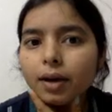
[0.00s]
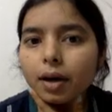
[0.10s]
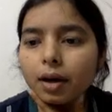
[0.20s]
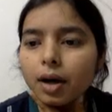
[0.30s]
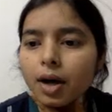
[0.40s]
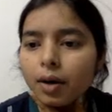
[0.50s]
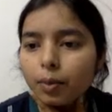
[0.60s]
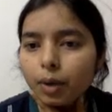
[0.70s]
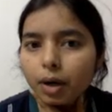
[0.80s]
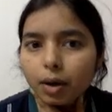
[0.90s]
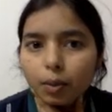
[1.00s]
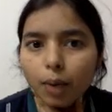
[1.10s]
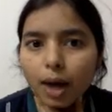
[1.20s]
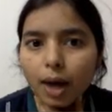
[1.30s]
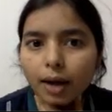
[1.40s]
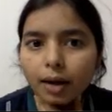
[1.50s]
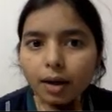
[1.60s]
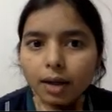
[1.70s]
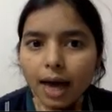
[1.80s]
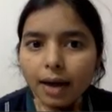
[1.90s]
we have two array,
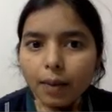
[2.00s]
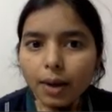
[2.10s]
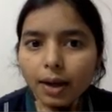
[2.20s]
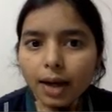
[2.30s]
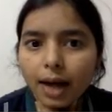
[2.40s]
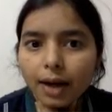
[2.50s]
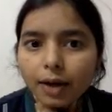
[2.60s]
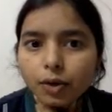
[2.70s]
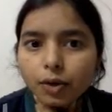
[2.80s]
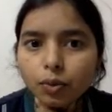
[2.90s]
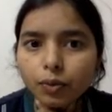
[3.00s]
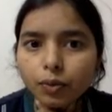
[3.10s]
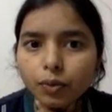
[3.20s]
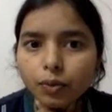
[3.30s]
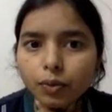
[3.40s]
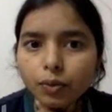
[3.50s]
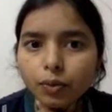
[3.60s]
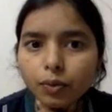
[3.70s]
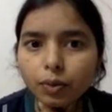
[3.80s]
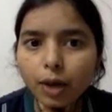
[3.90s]
one array 1 and array
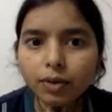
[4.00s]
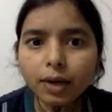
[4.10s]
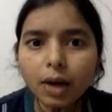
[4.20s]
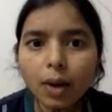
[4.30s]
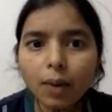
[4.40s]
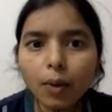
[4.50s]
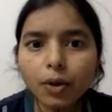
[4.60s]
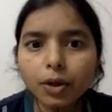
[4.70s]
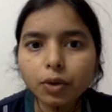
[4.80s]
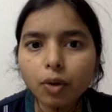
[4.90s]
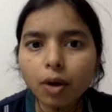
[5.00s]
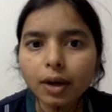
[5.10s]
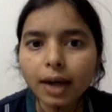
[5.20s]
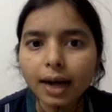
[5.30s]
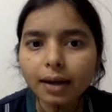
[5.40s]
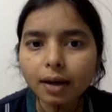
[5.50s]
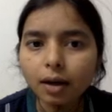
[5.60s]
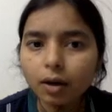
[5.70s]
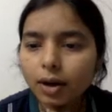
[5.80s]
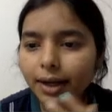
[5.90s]
2, with 1 2 and 3 4. Now I wanted
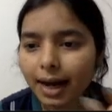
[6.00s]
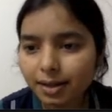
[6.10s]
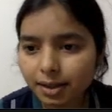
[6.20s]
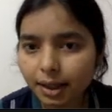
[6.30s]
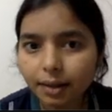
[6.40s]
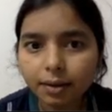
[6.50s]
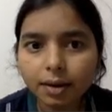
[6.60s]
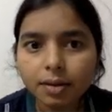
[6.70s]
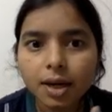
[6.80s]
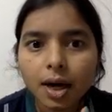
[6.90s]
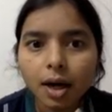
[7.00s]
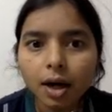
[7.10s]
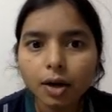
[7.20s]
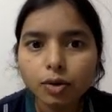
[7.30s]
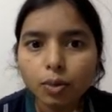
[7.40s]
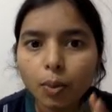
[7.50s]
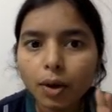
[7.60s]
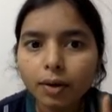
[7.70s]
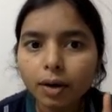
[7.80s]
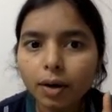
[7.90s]
to concatenate this.
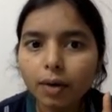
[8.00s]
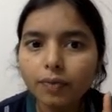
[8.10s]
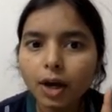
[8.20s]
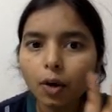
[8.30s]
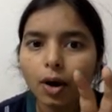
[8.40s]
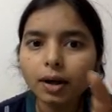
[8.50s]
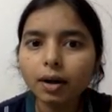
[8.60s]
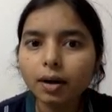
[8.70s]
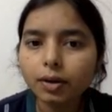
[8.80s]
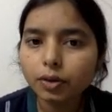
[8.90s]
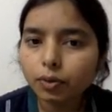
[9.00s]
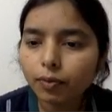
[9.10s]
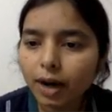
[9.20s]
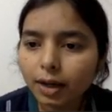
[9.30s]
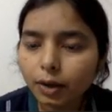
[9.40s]
So what we are